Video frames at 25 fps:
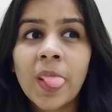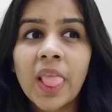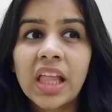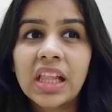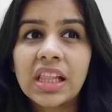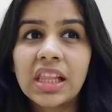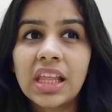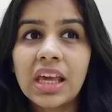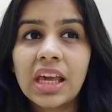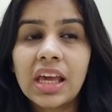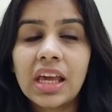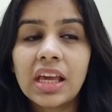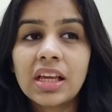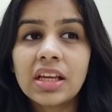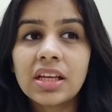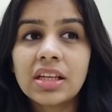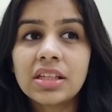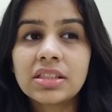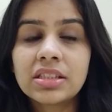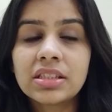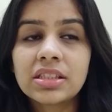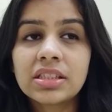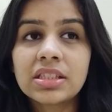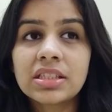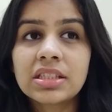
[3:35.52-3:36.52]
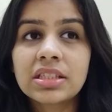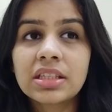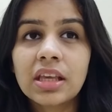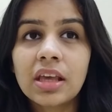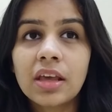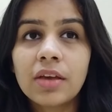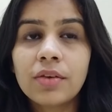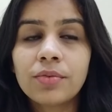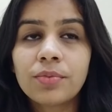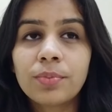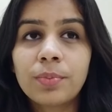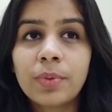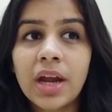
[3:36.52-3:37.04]
They just
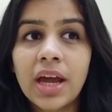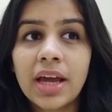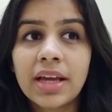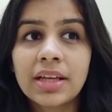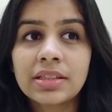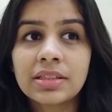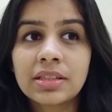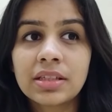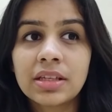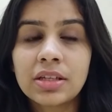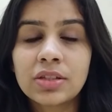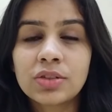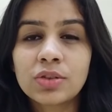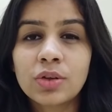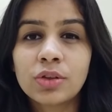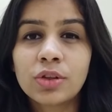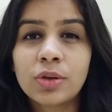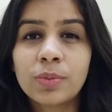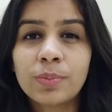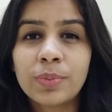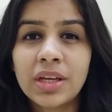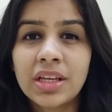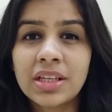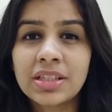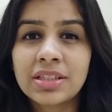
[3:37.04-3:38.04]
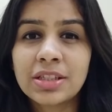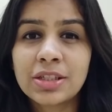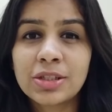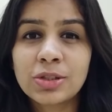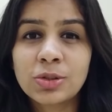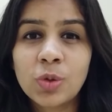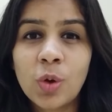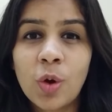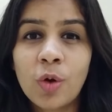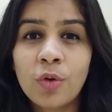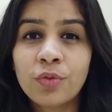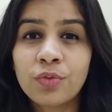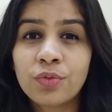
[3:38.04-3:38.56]
give prizes on the basis
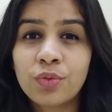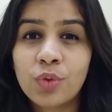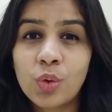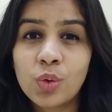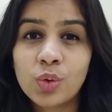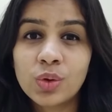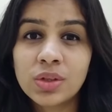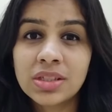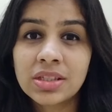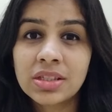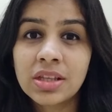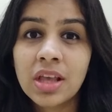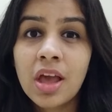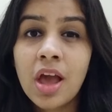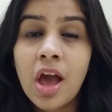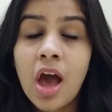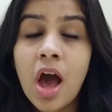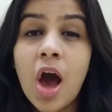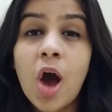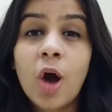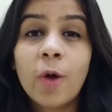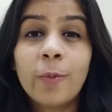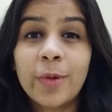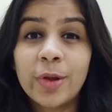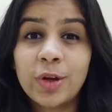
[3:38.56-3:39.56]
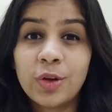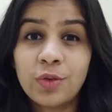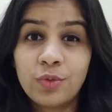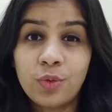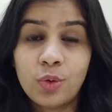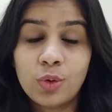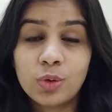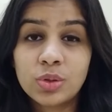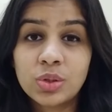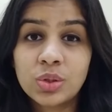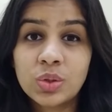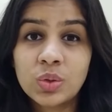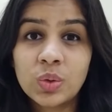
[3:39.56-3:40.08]
of votes, how many
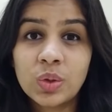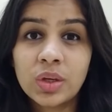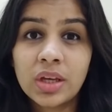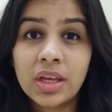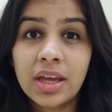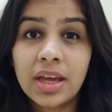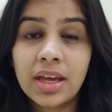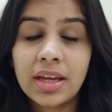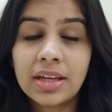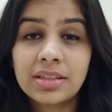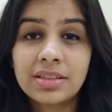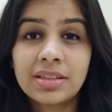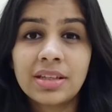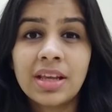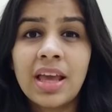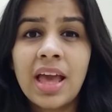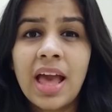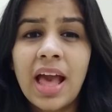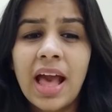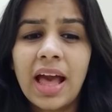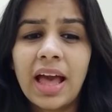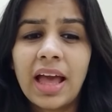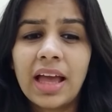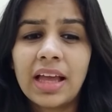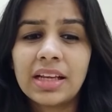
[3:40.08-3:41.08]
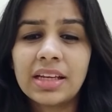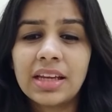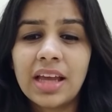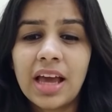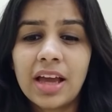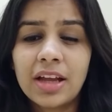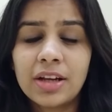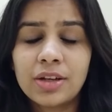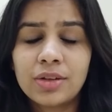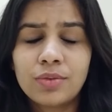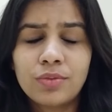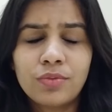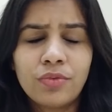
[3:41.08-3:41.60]
votes you get, and
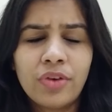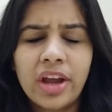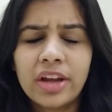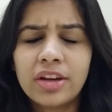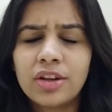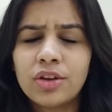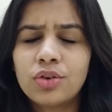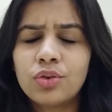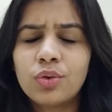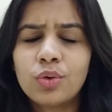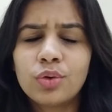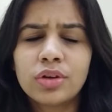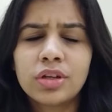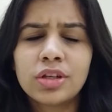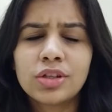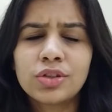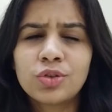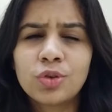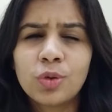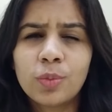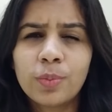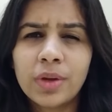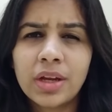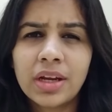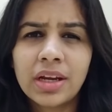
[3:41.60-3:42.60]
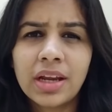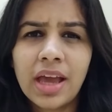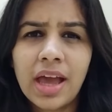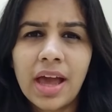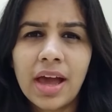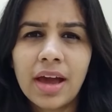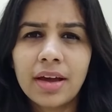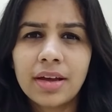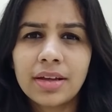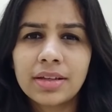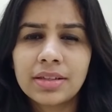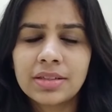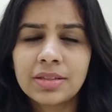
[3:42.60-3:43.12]
I find it totally stupid
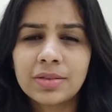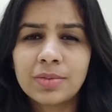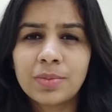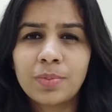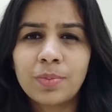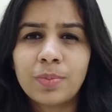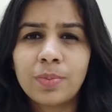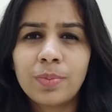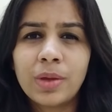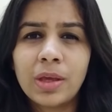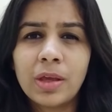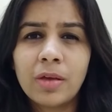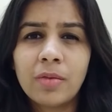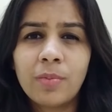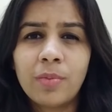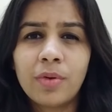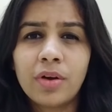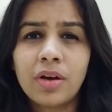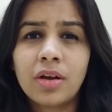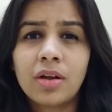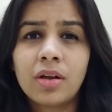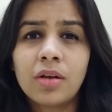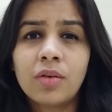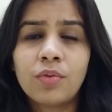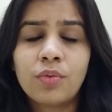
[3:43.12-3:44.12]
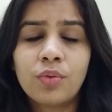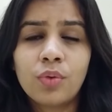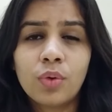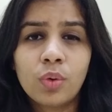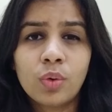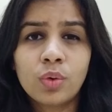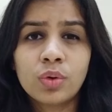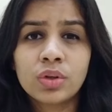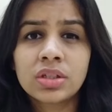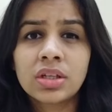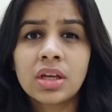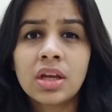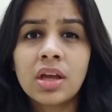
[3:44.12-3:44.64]
as people
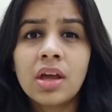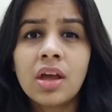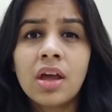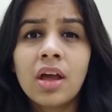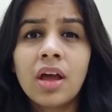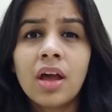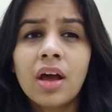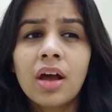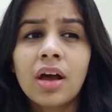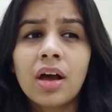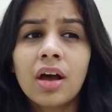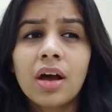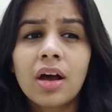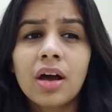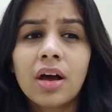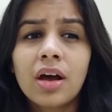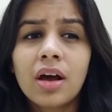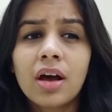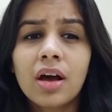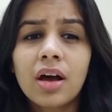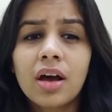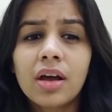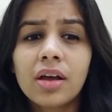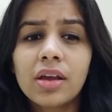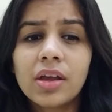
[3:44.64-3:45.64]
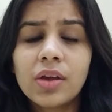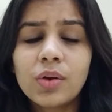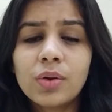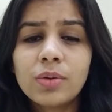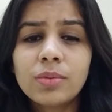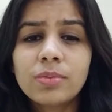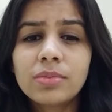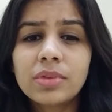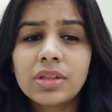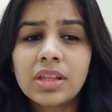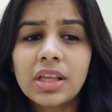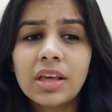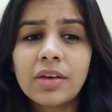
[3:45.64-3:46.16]
vote.
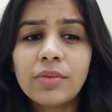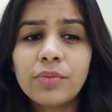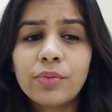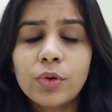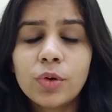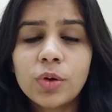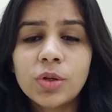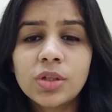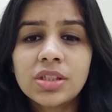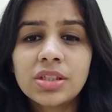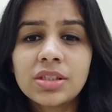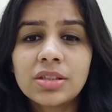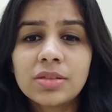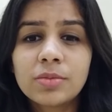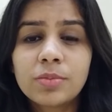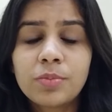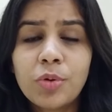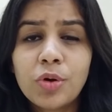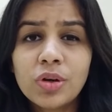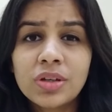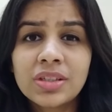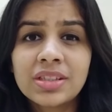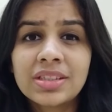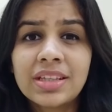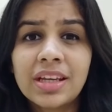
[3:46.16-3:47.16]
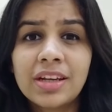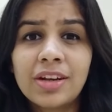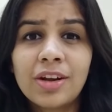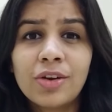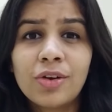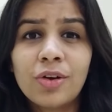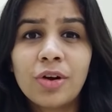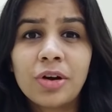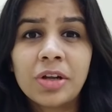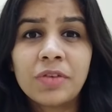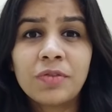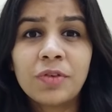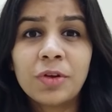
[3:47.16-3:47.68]
They vote books that are
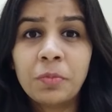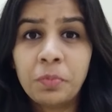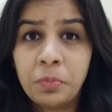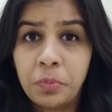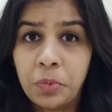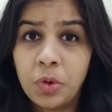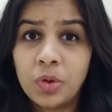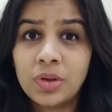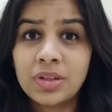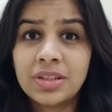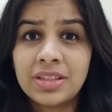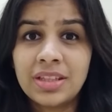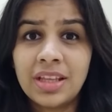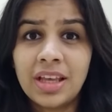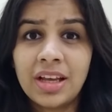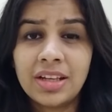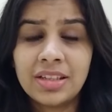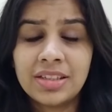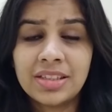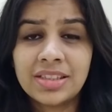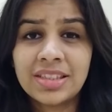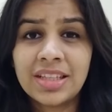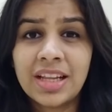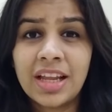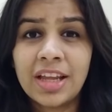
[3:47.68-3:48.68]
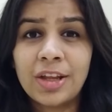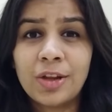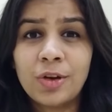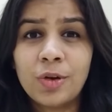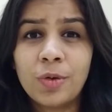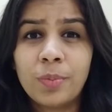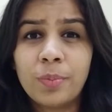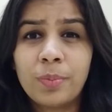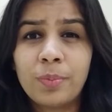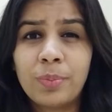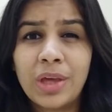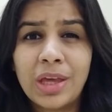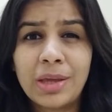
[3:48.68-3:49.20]
not even books. They are just
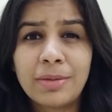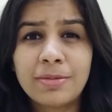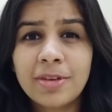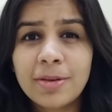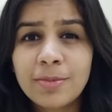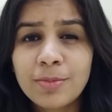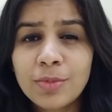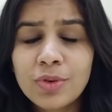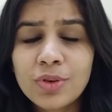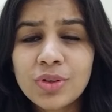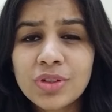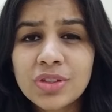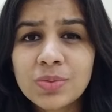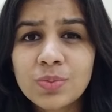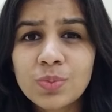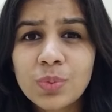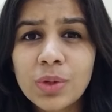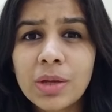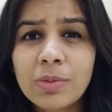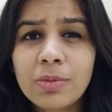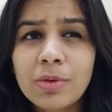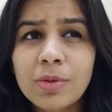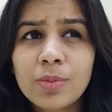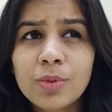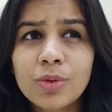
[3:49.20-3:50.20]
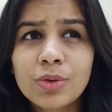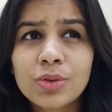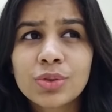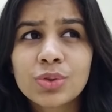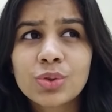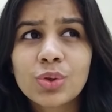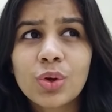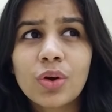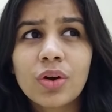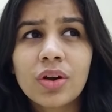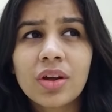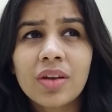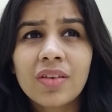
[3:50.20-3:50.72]
baby books,
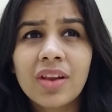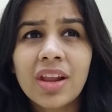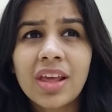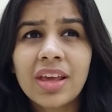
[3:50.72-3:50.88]
or